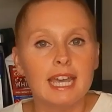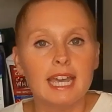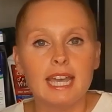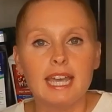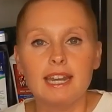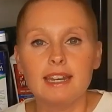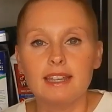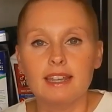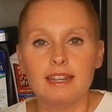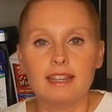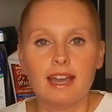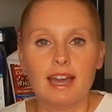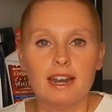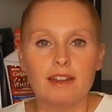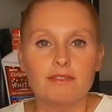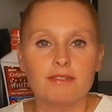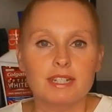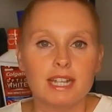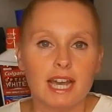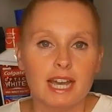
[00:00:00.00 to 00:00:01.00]
in getting
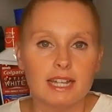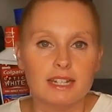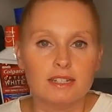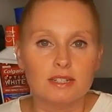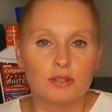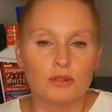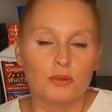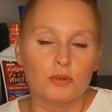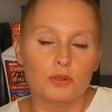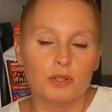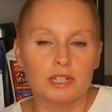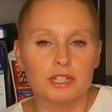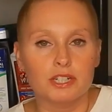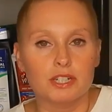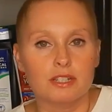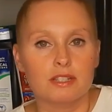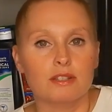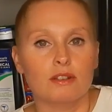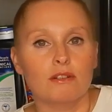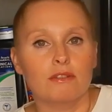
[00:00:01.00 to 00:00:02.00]
out of debt or
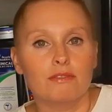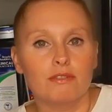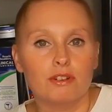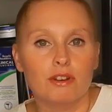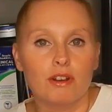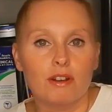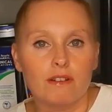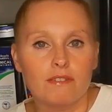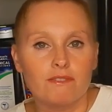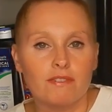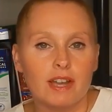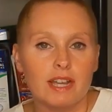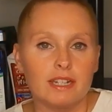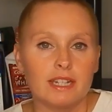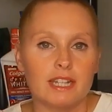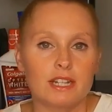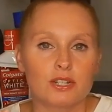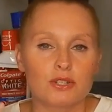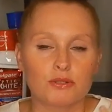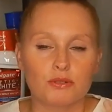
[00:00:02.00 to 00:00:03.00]
just overall
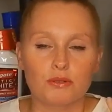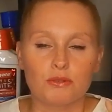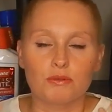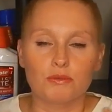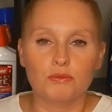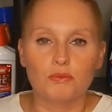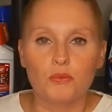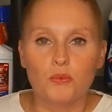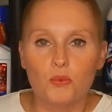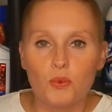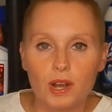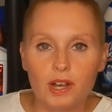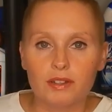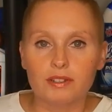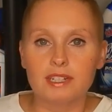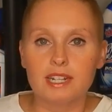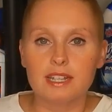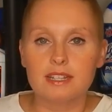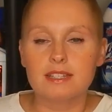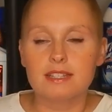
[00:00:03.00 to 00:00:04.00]
financial
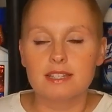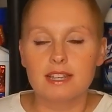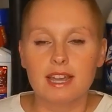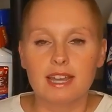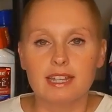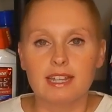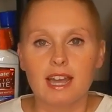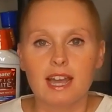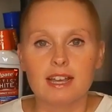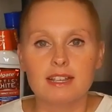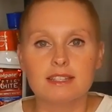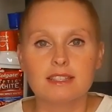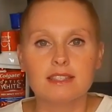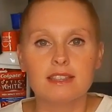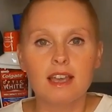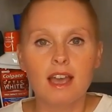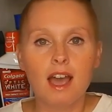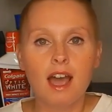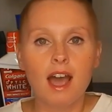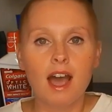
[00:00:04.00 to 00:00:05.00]
wellness, I
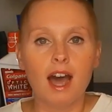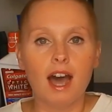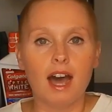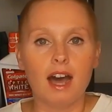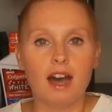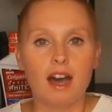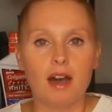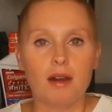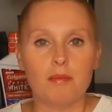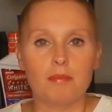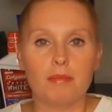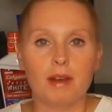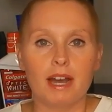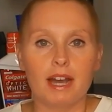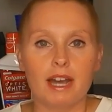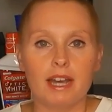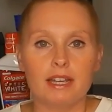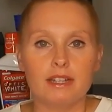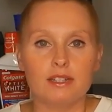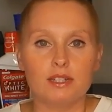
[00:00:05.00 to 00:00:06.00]
guess.
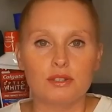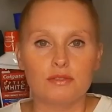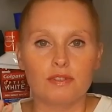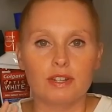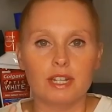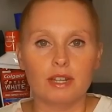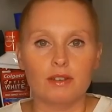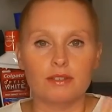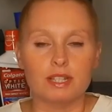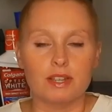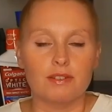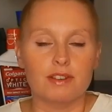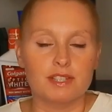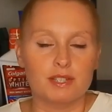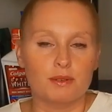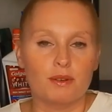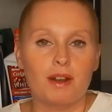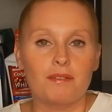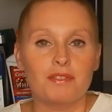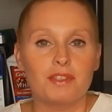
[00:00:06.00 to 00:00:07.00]
I do videos every
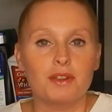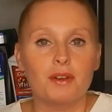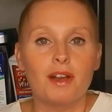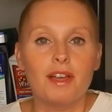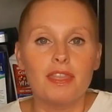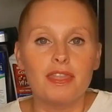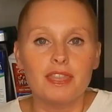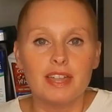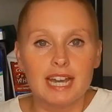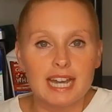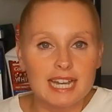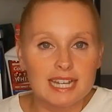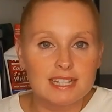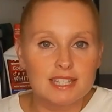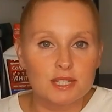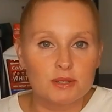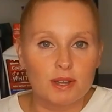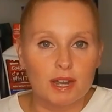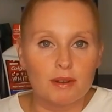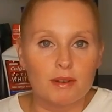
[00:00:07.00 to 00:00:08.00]
so often on
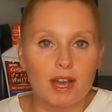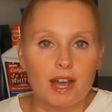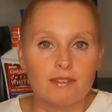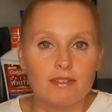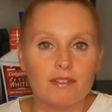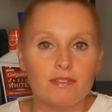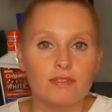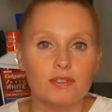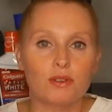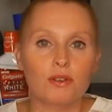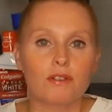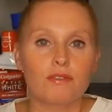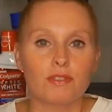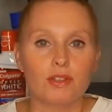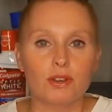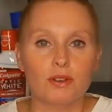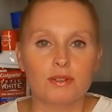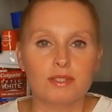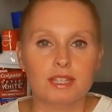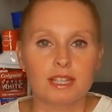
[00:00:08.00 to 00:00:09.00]
that, so I will have a few of
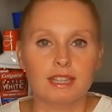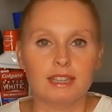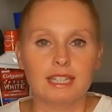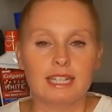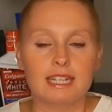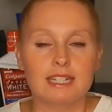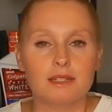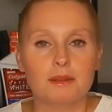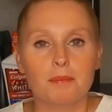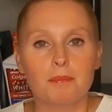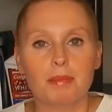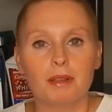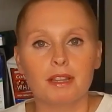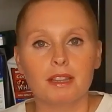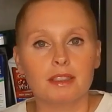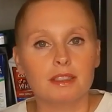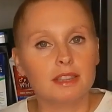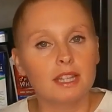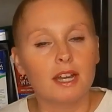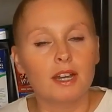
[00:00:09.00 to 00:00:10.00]
those linked
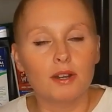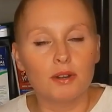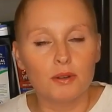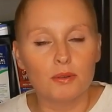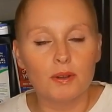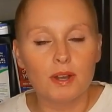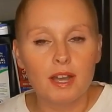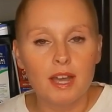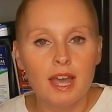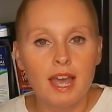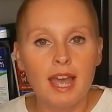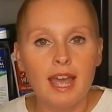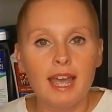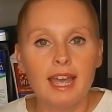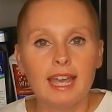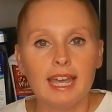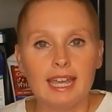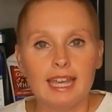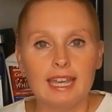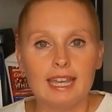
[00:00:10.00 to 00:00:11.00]
below.
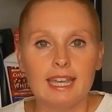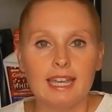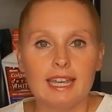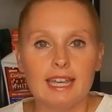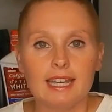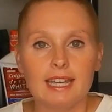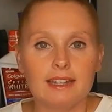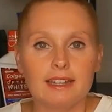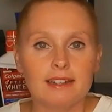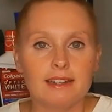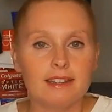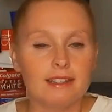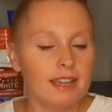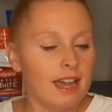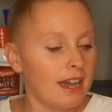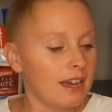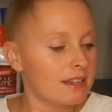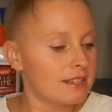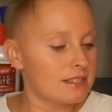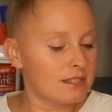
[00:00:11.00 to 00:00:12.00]
And
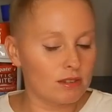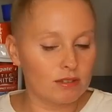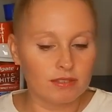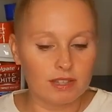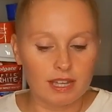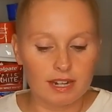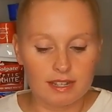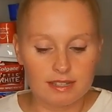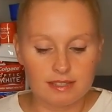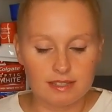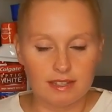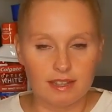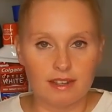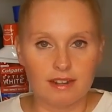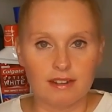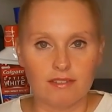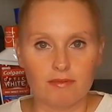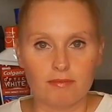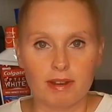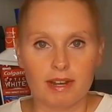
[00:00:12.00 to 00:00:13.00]
yeah, so that is the
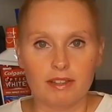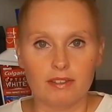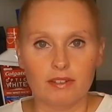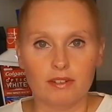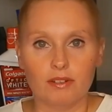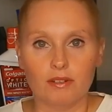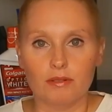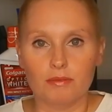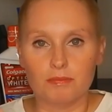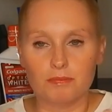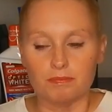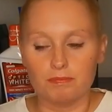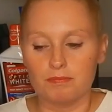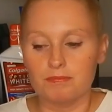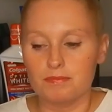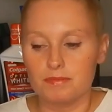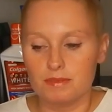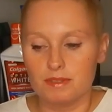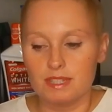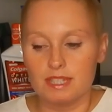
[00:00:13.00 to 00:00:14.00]
end of my little
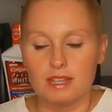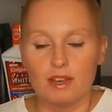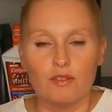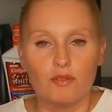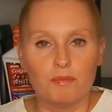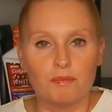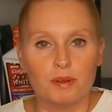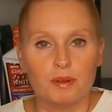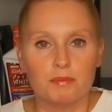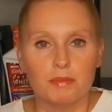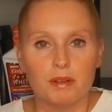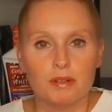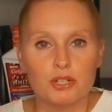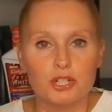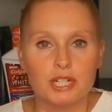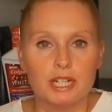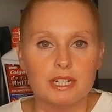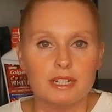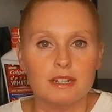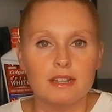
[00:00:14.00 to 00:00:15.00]

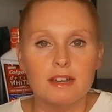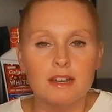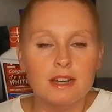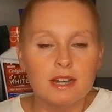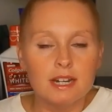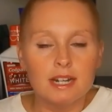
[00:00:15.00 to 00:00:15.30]
self-promotion.